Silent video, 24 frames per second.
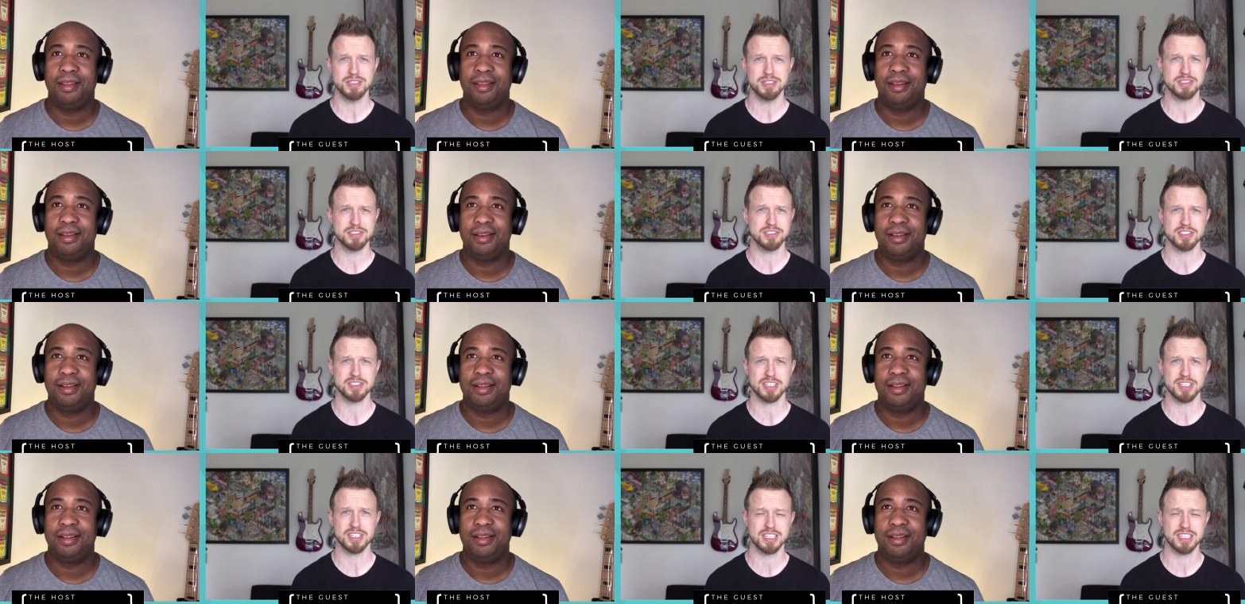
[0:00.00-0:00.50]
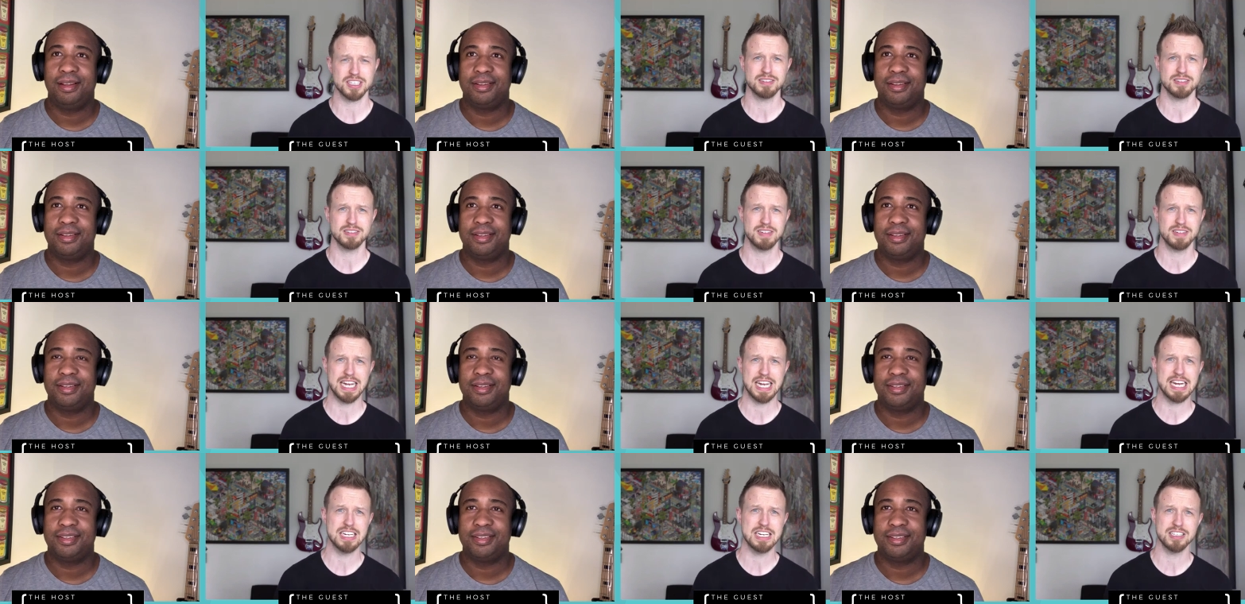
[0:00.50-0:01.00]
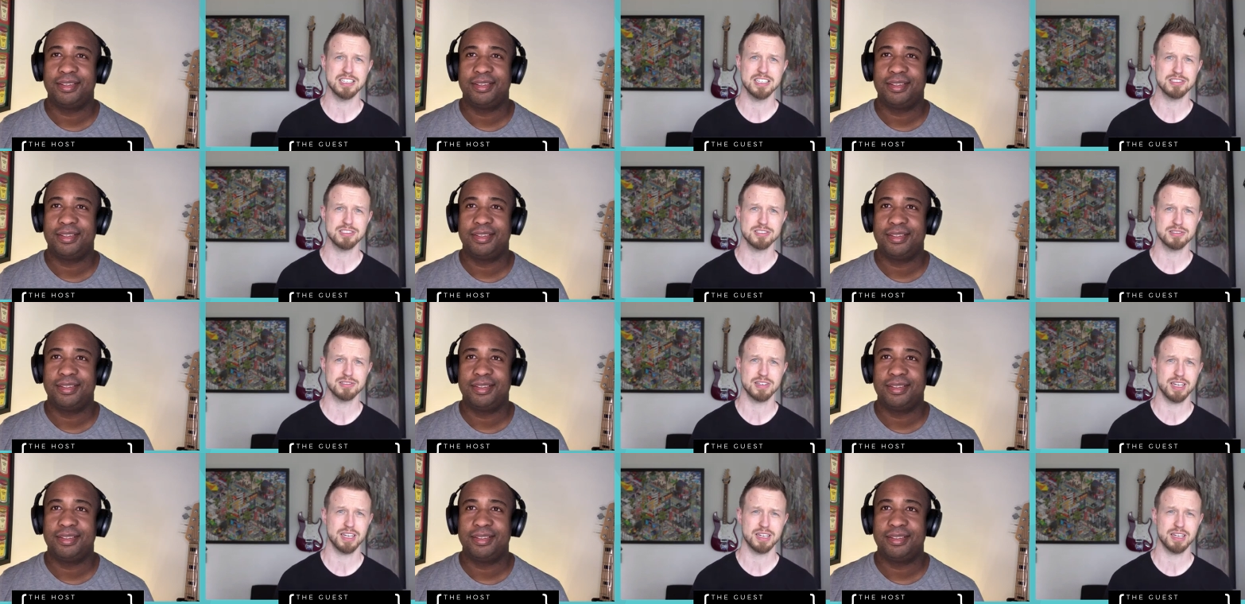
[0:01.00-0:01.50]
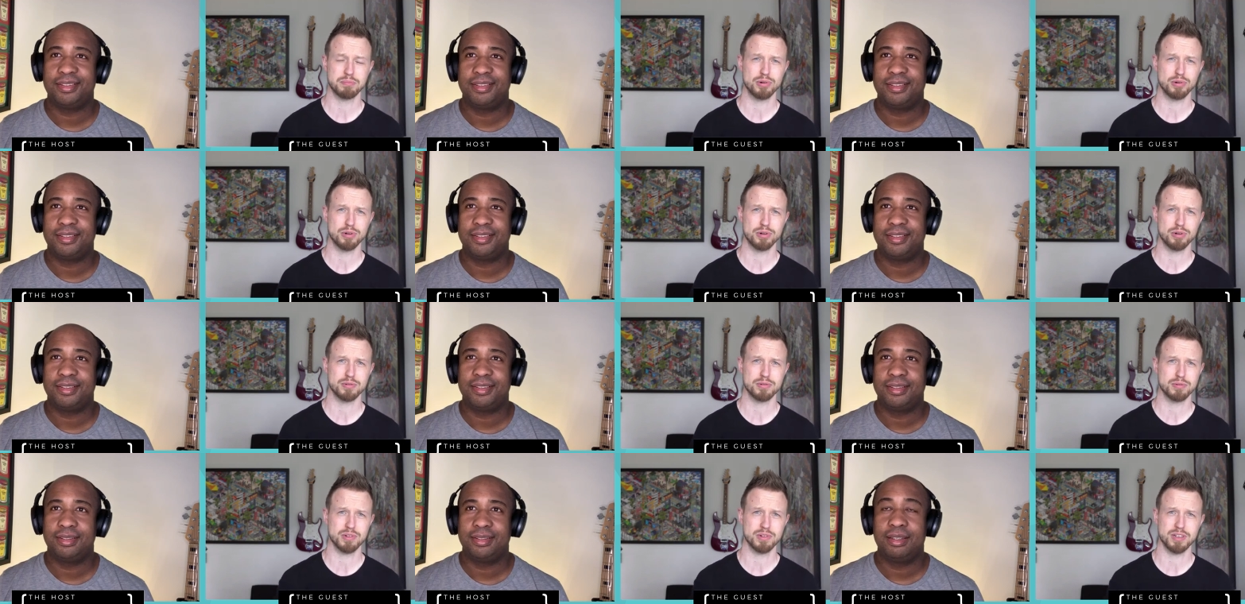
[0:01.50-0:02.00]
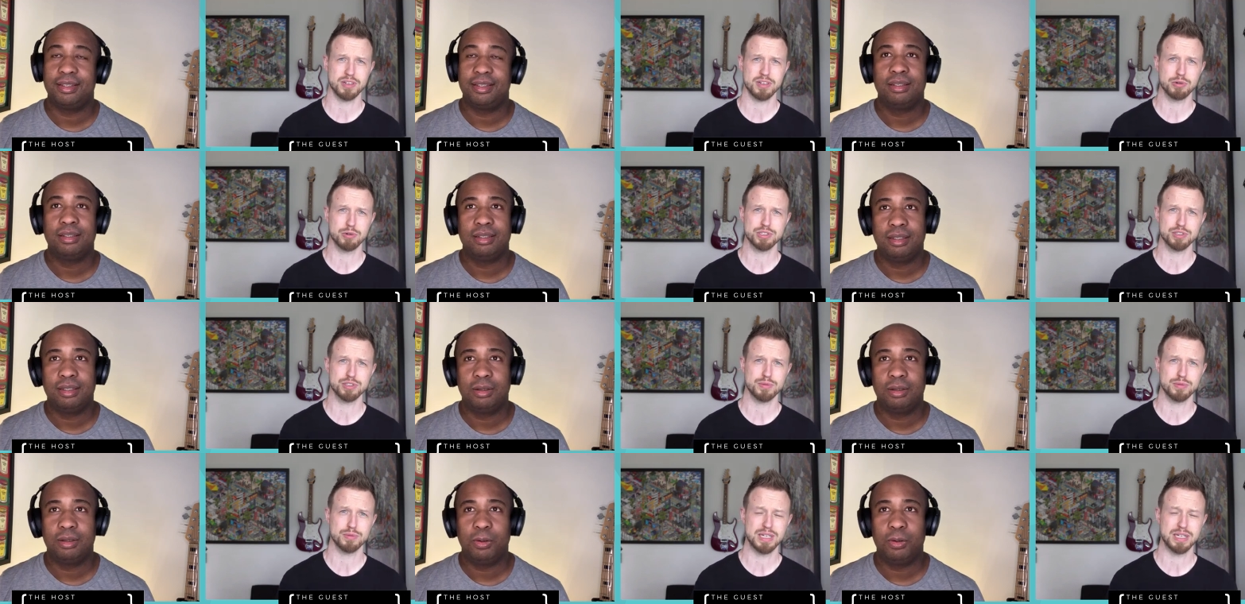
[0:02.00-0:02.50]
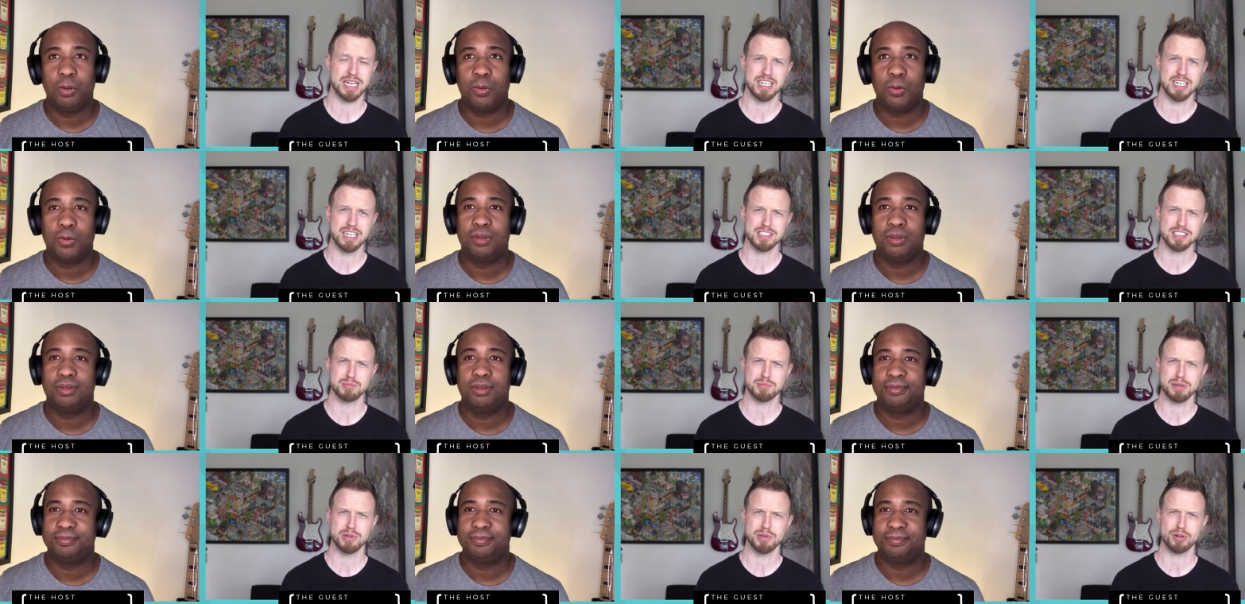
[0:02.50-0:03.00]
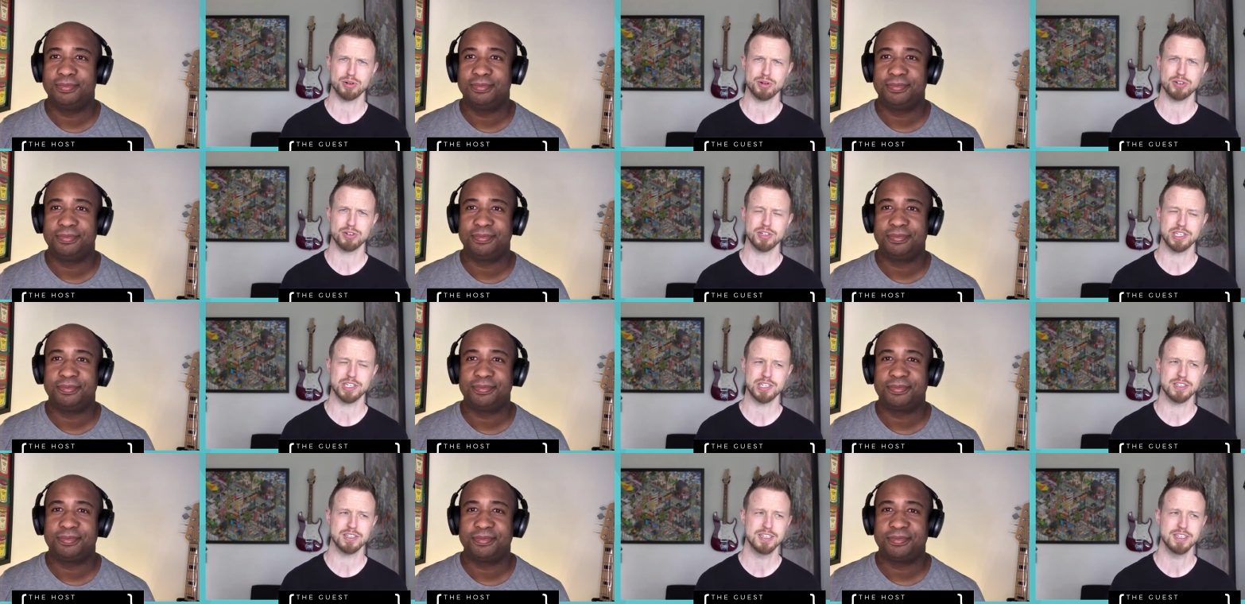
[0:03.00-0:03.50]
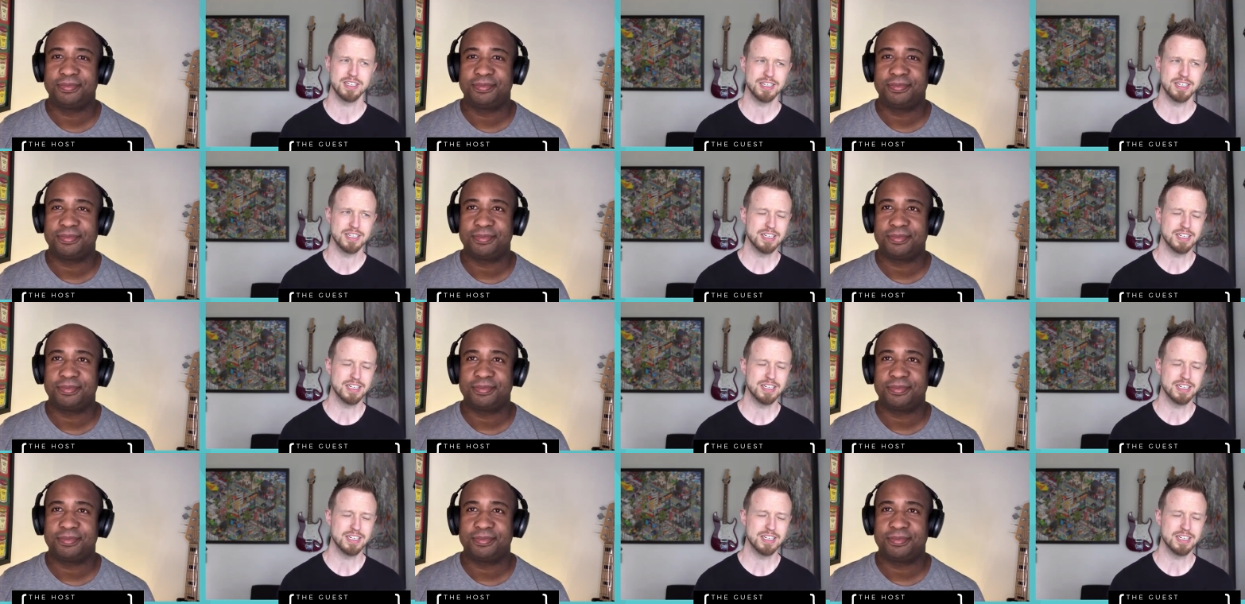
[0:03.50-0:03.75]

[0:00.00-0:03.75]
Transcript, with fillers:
Speaker 1: And it's like a 80s eh, pro- language from the 80s, maybe earlier.